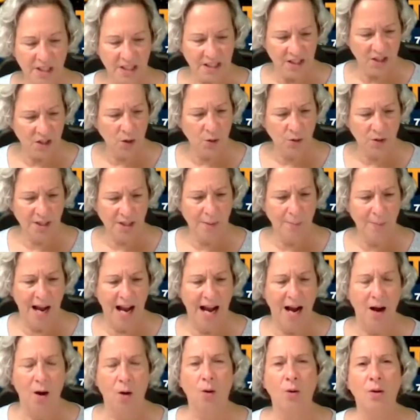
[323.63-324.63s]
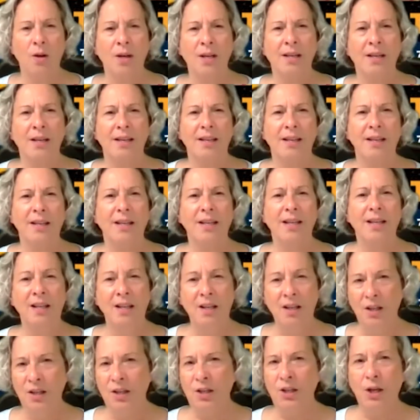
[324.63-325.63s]
So somehow,
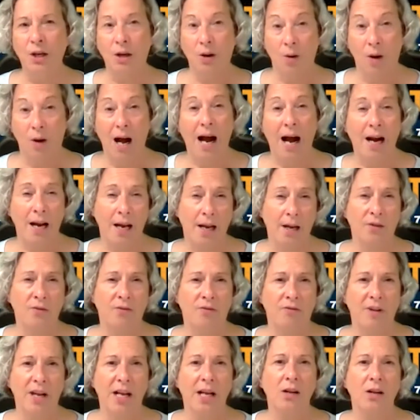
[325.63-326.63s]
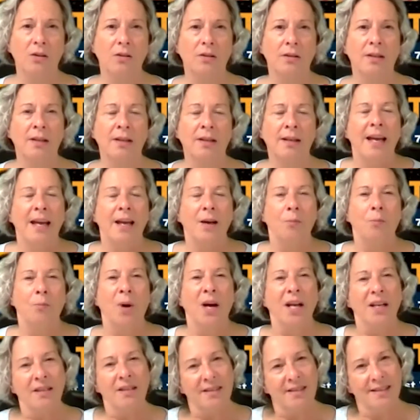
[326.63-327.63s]
I had failed.
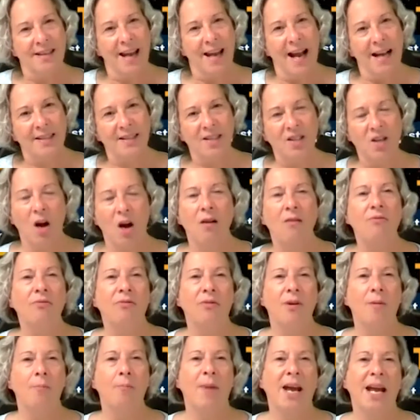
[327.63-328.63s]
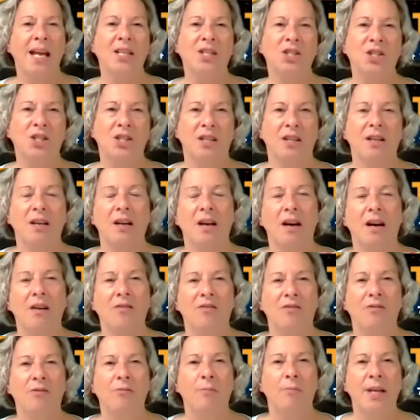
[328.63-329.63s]
But Zach's confirmation
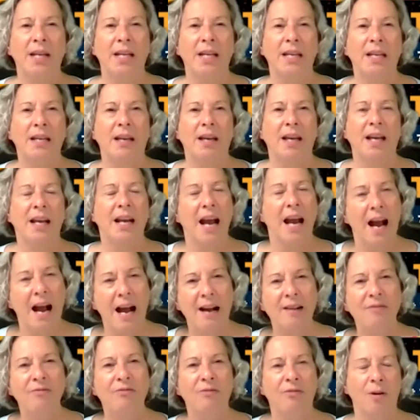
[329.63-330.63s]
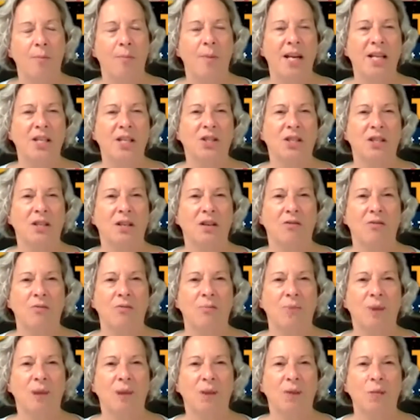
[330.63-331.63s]
of me and affirmation of
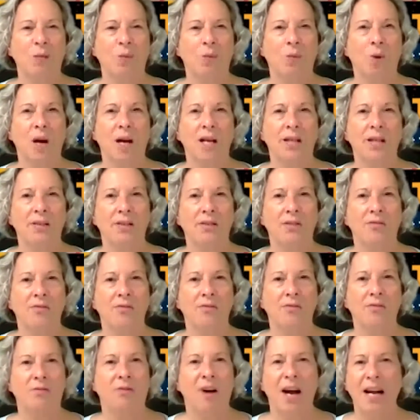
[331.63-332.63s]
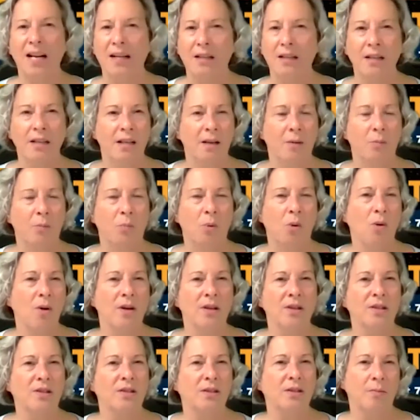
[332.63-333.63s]
me was vitally
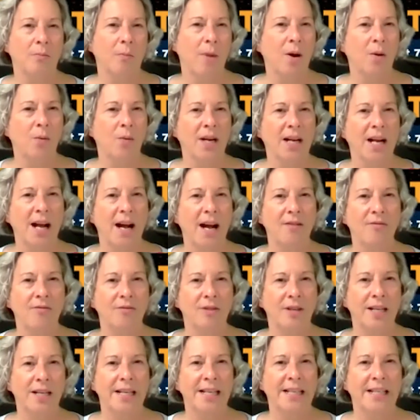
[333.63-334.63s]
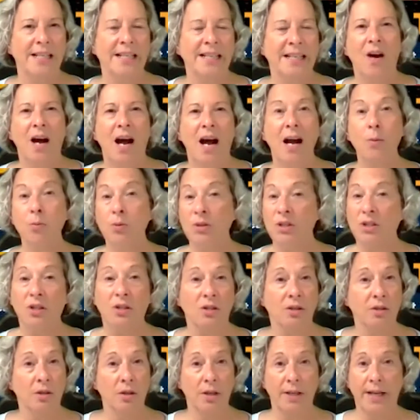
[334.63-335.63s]
important to my recovery. I was
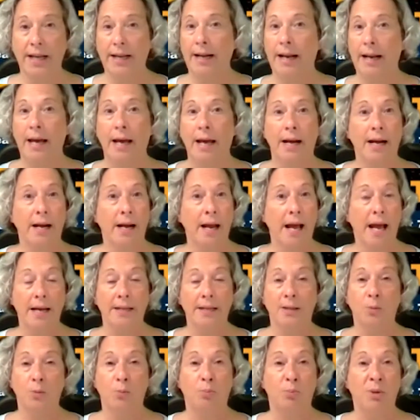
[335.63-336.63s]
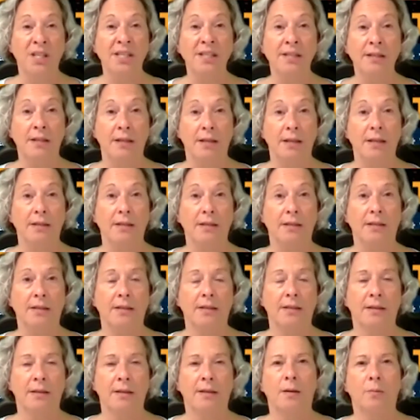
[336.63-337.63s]
just looking at it as
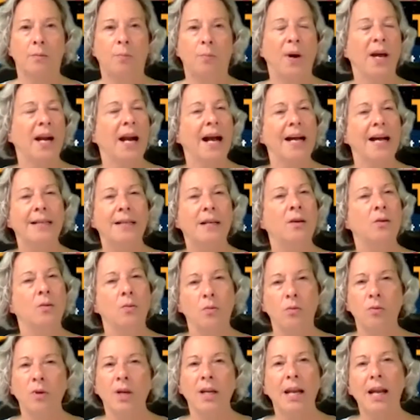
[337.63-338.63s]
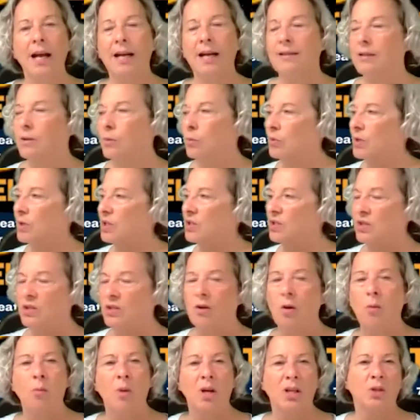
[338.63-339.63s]
business, but I didn't realize there was
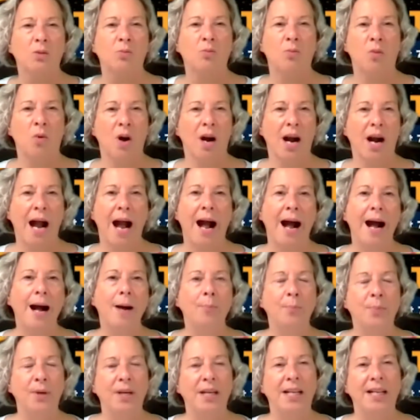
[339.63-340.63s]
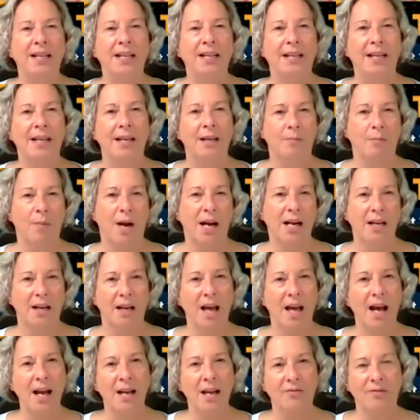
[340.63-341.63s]
so much more happening in my
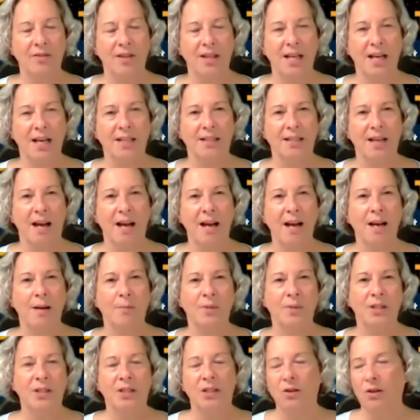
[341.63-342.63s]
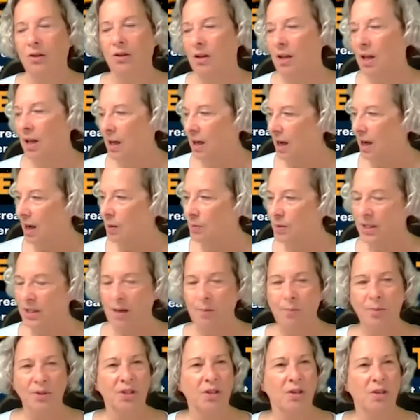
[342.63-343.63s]
life at that time until I was
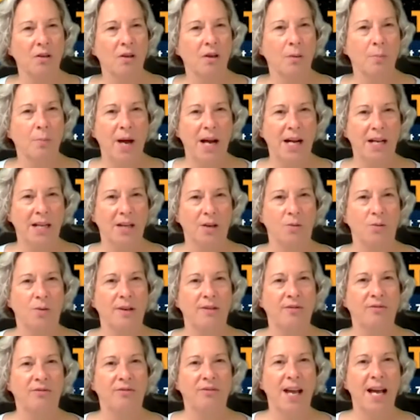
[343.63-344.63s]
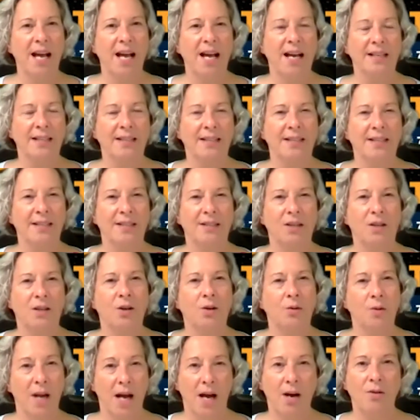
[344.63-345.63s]
able to look back and reflect,
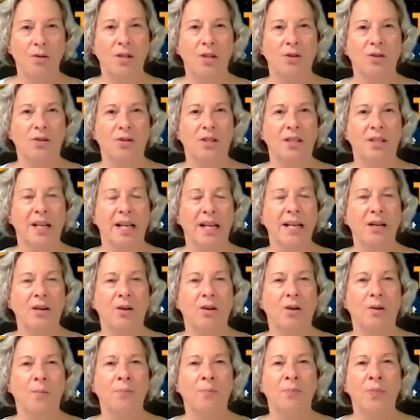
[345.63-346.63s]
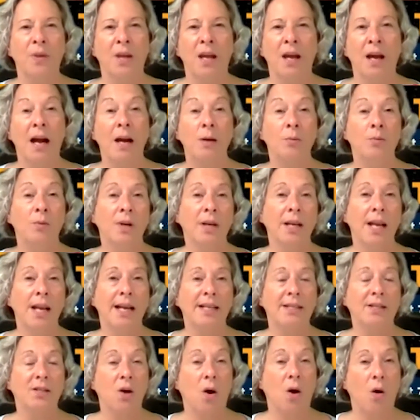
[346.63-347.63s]
now years later. I
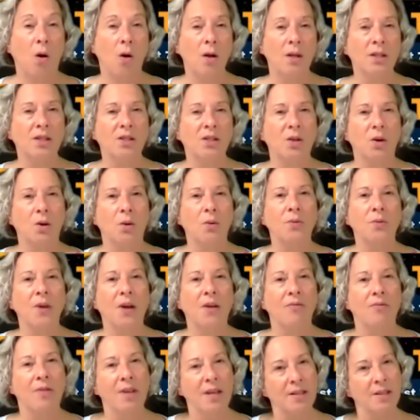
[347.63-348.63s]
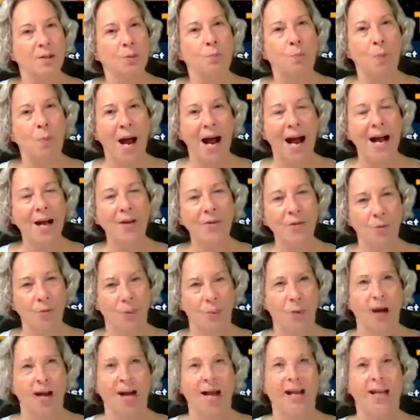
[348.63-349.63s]
realized also that this
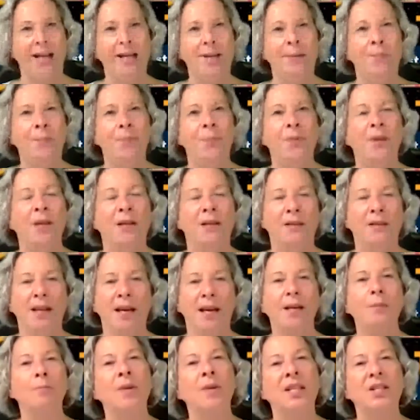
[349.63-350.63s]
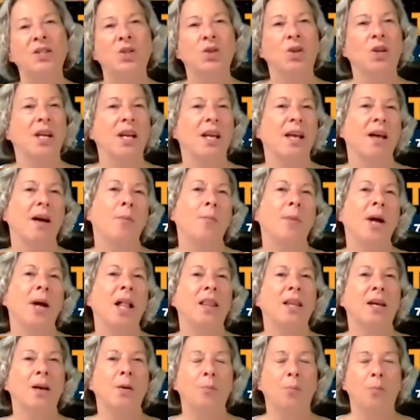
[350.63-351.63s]
pathway led me to an
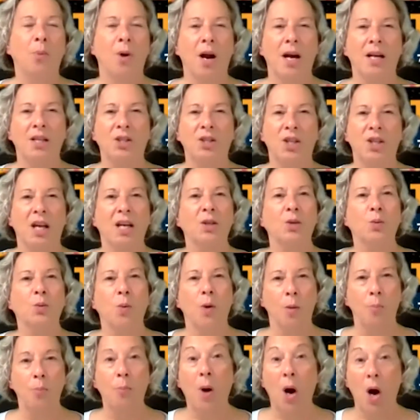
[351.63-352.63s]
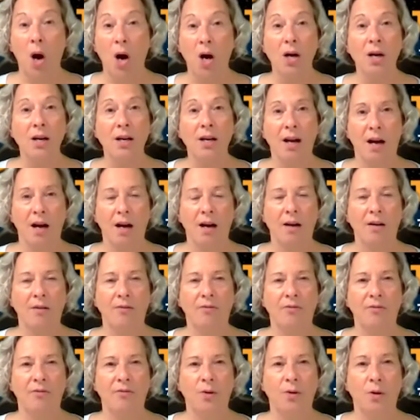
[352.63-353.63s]
MLM project where part
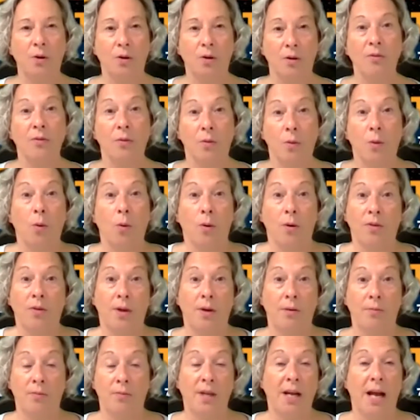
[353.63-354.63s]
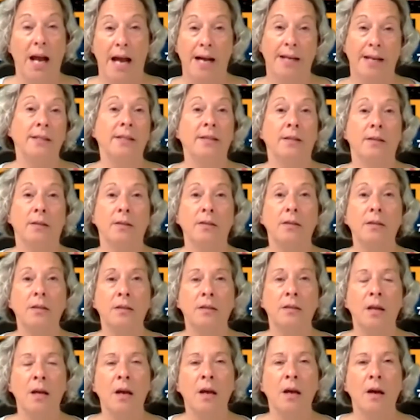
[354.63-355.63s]
of, or the
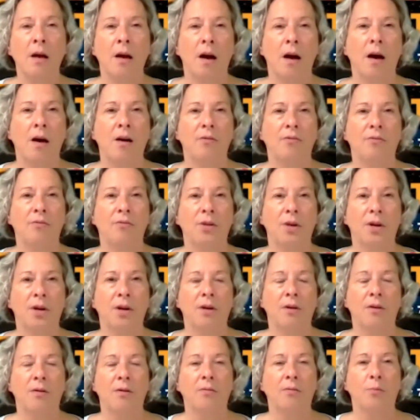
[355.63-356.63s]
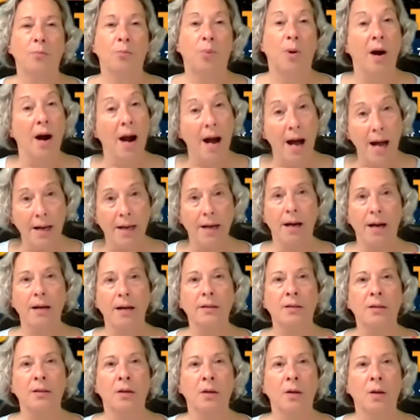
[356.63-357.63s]
essence of the
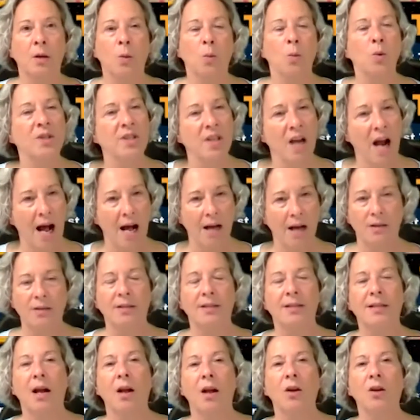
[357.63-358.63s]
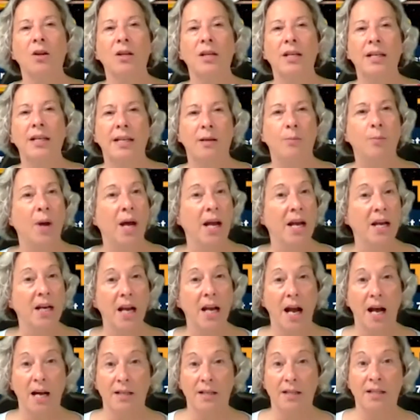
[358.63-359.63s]
product was how to sell on eBay and
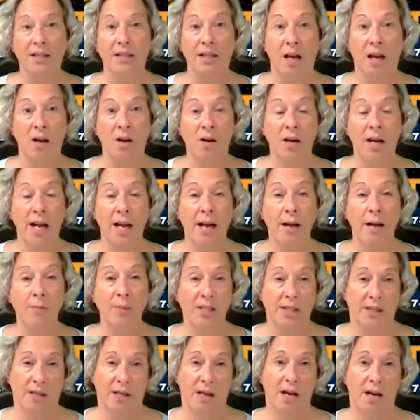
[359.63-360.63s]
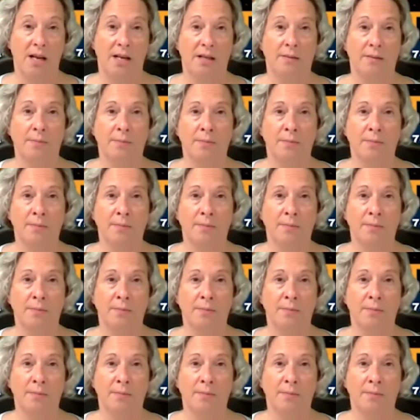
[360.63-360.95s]
how to sell on Amazon.